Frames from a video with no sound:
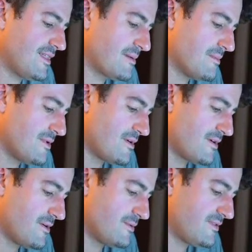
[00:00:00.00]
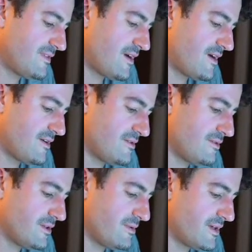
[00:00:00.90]
of like Mario style,
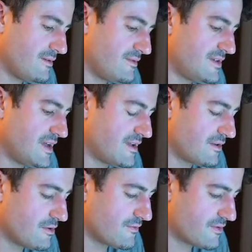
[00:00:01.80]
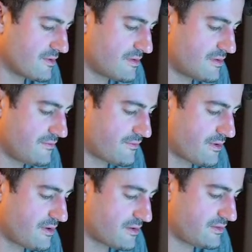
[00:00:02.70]
only without taking over
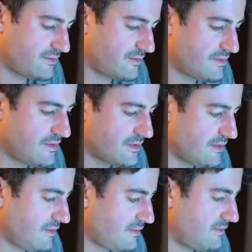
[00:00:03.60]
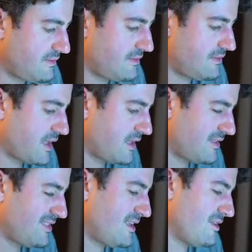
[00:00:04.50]
frogs, because I guess
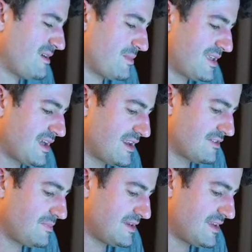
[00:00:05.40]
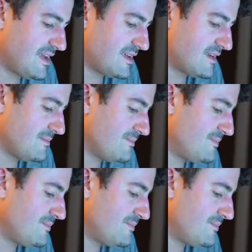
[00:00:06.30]
that mechanic's been taken.